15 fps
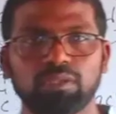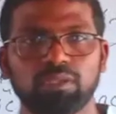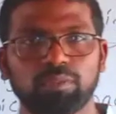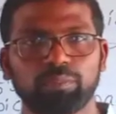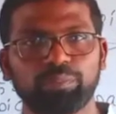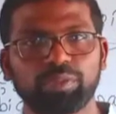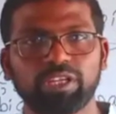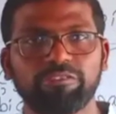
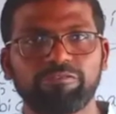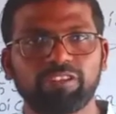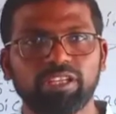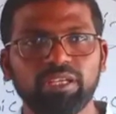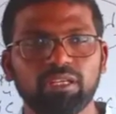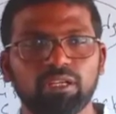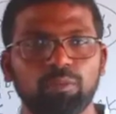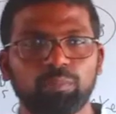
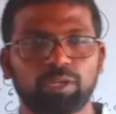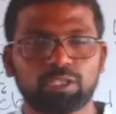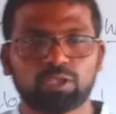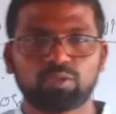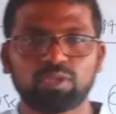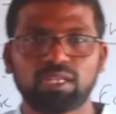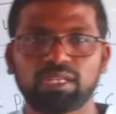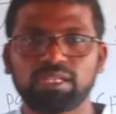briefly,
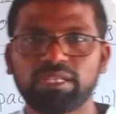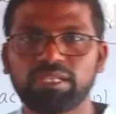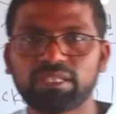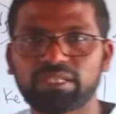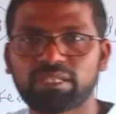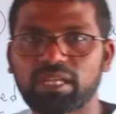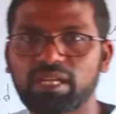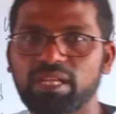particularly
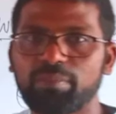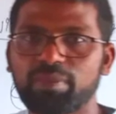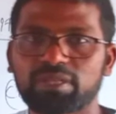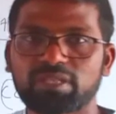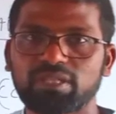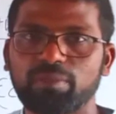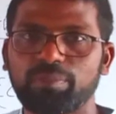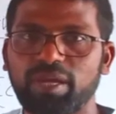
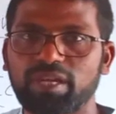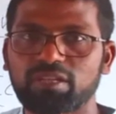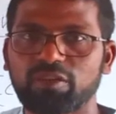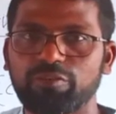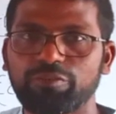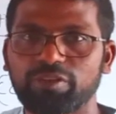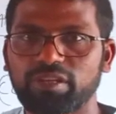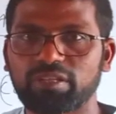three-dimensional pattern
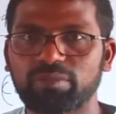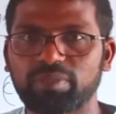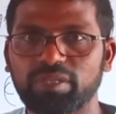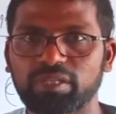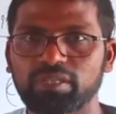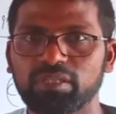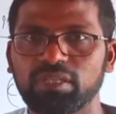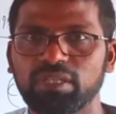of arrangement.
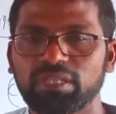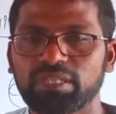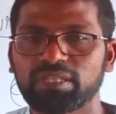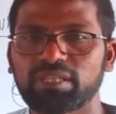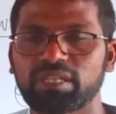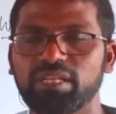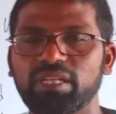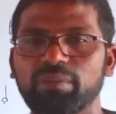In
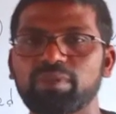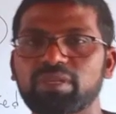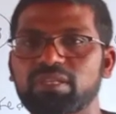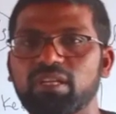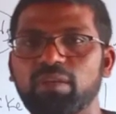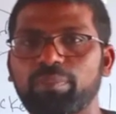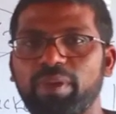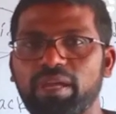
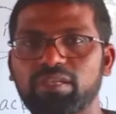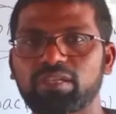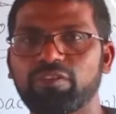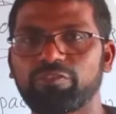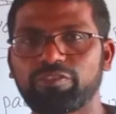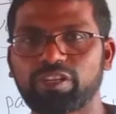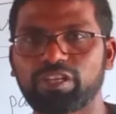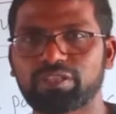three-dimensional pattern of
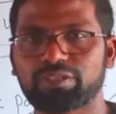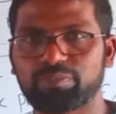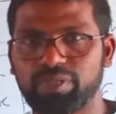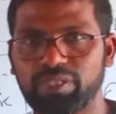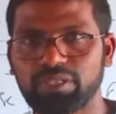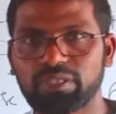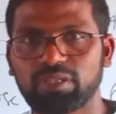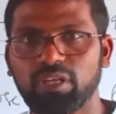
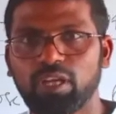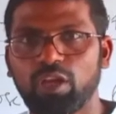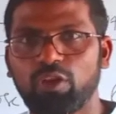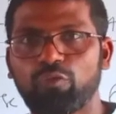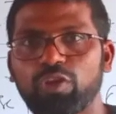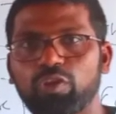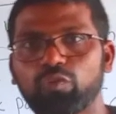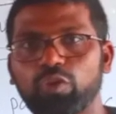arrangement,
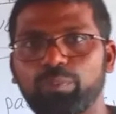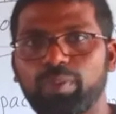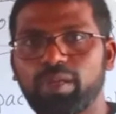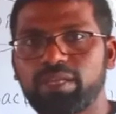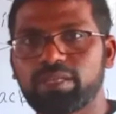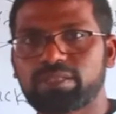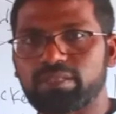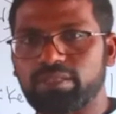when we
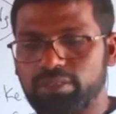place